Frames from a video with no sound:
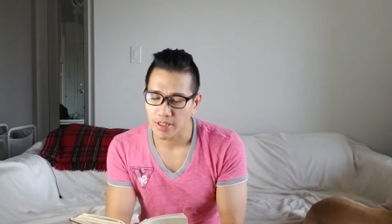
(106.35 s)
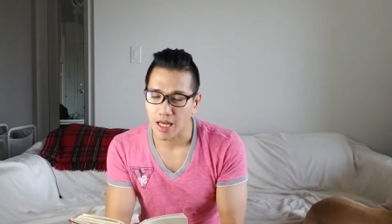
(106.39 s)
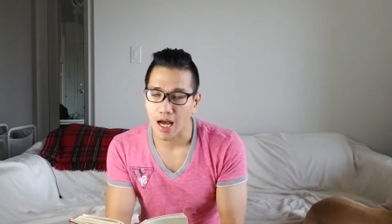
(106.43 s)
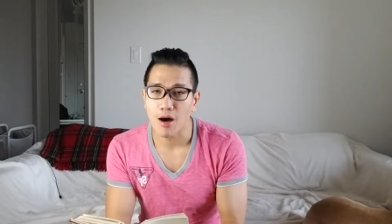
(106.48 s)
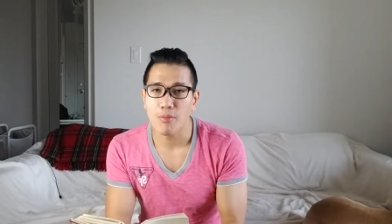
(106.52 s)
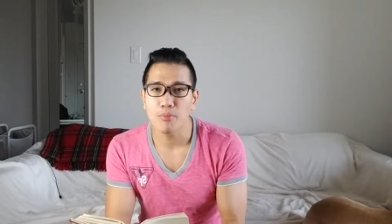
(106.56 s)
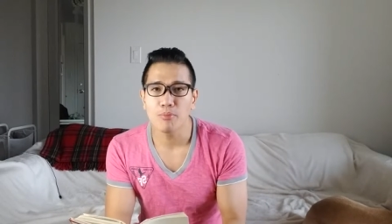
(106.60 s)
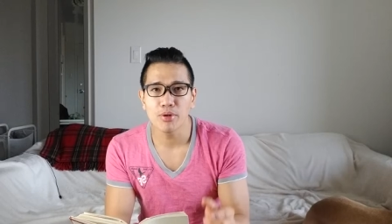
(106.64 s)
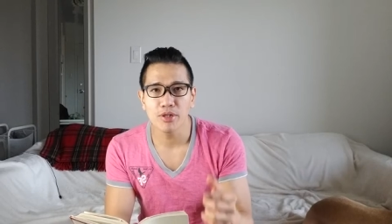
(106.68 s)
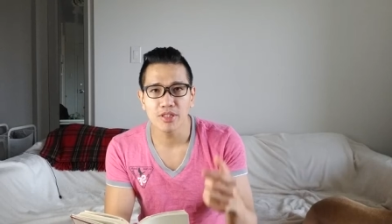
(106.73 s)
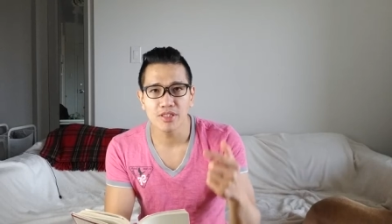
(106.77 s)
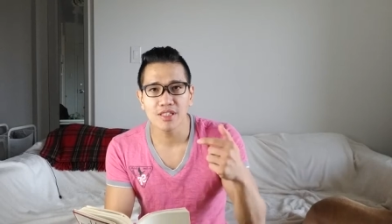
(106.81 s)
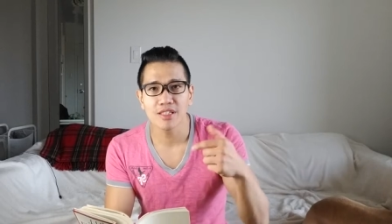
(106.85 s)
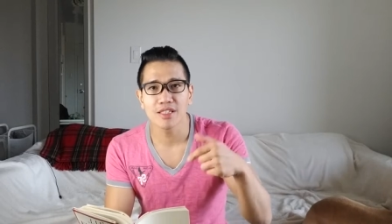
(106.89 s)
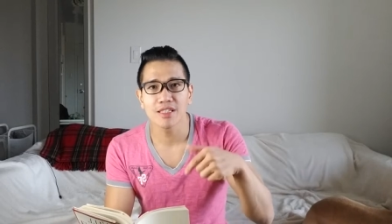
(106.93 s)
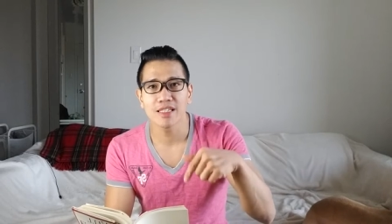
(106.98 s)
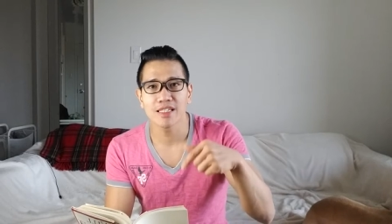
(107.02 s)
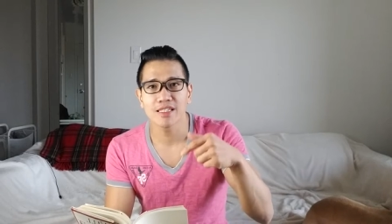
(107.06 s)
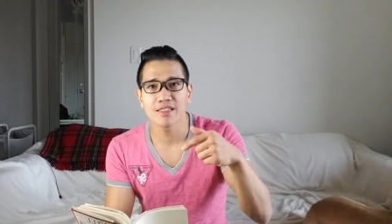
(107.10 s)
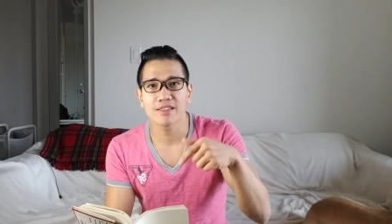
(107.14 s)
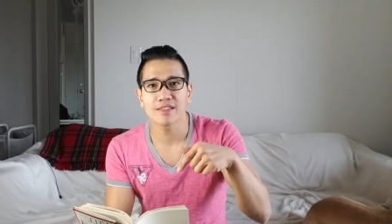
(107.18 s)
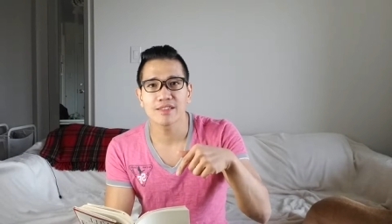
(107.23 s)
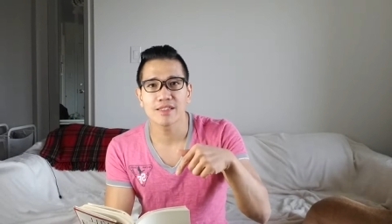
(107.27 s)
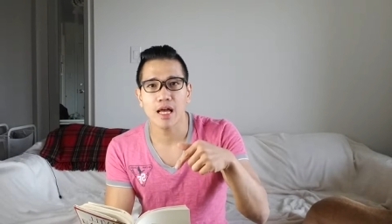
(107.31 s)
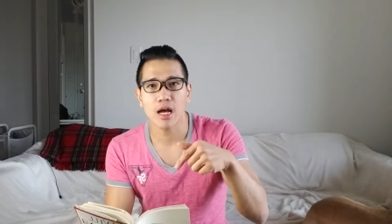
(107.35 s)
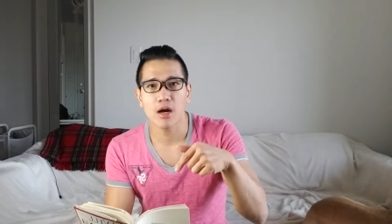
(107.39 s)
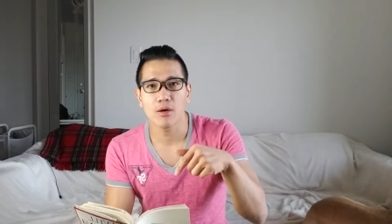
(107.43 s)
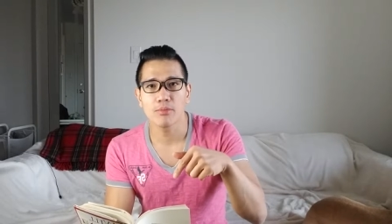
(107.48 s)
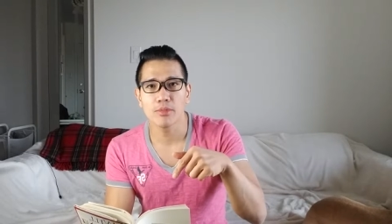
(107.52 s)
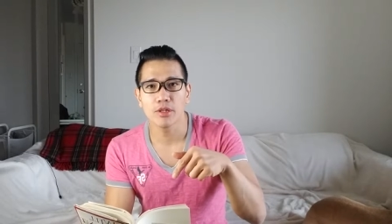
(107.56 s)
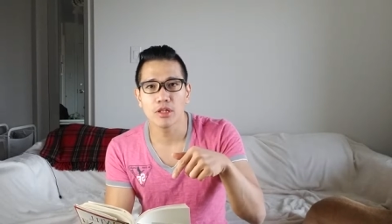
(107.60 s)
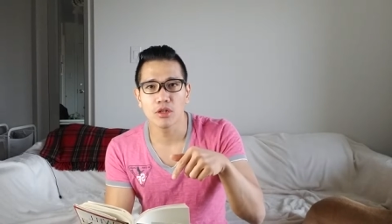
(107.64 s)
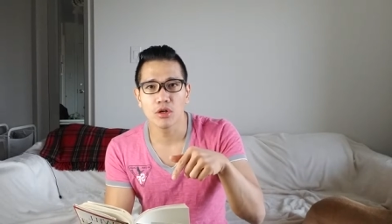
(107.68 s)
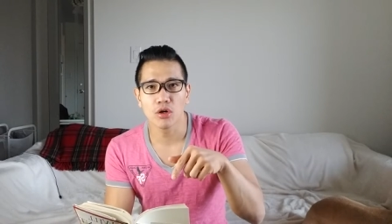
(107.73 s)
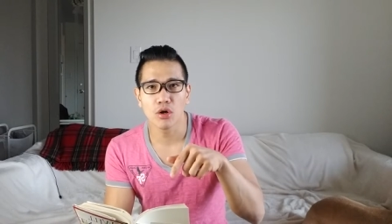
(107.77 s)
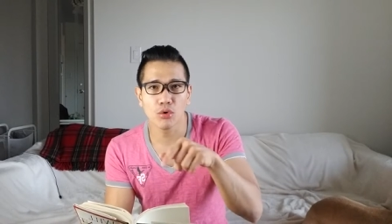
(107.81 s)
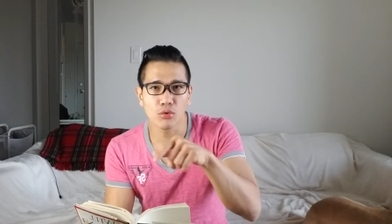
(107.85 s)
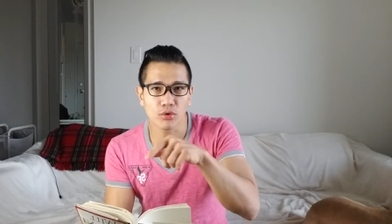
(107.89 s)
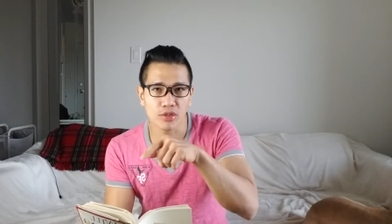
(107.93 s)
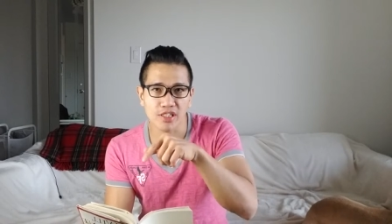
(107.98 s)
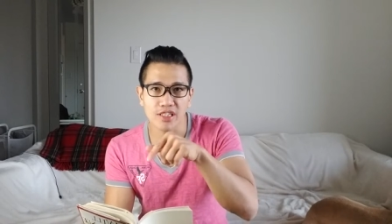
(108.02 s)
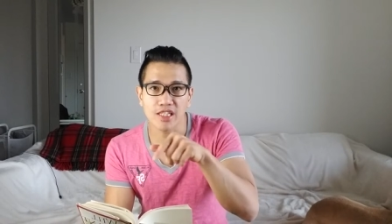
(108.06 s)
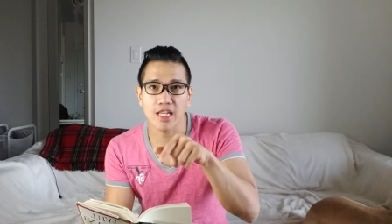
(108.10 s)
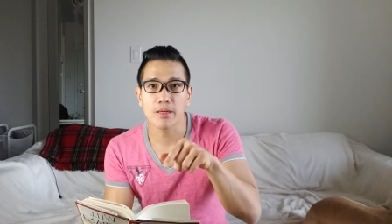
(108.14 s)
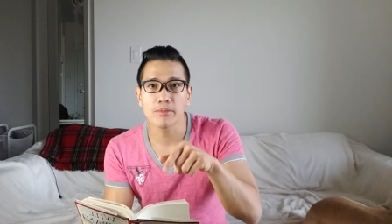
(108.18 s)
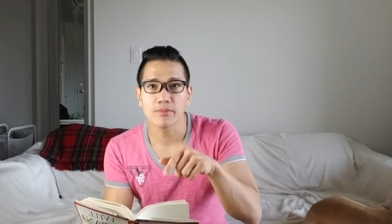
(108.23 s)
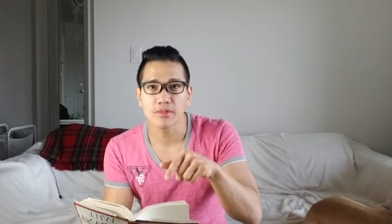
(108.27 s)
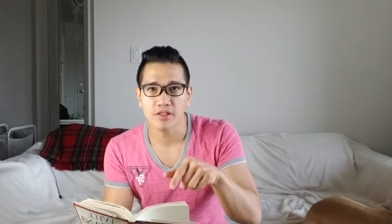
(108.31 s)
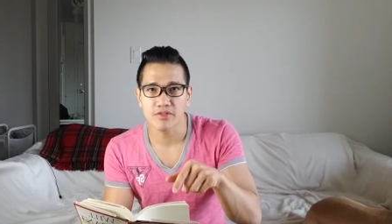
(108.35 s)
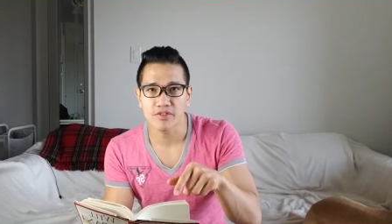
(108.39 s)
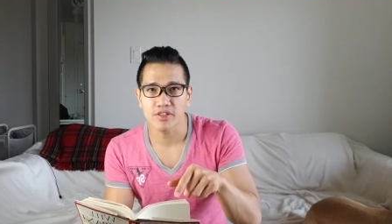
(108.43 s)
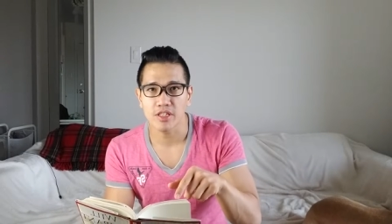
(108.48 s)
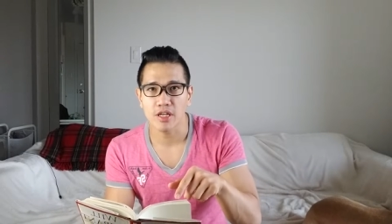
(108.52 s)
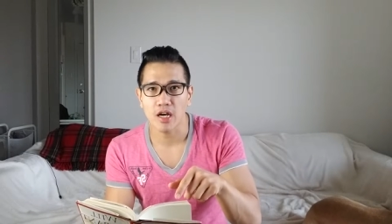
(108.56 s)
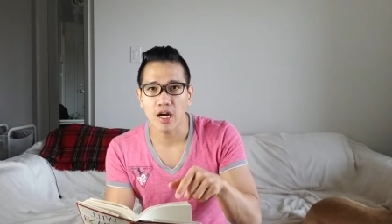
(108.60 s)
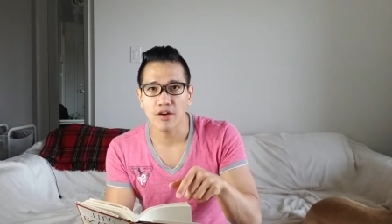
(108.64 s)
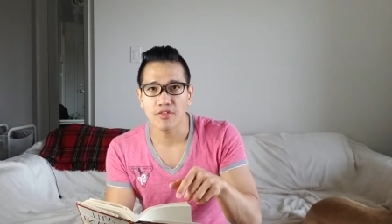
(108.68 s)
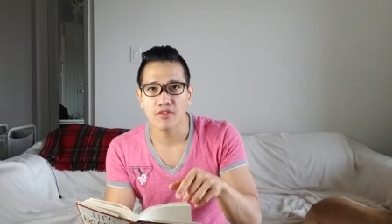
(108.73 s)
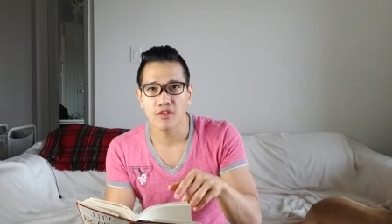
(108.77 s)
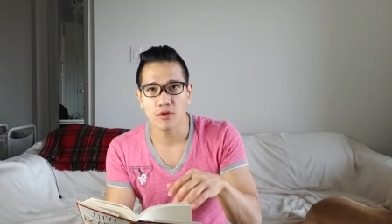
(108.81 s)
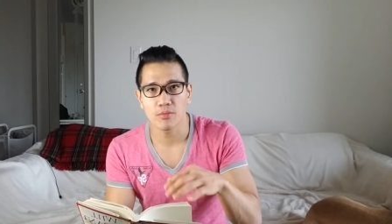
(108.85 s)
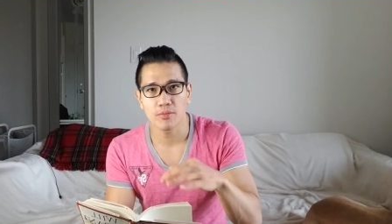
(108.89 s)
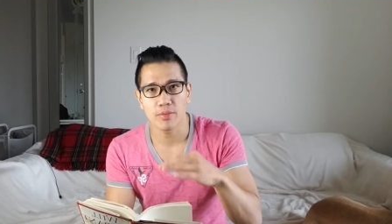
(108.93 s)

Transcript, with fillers: I'll put the links down below with the names of the offer,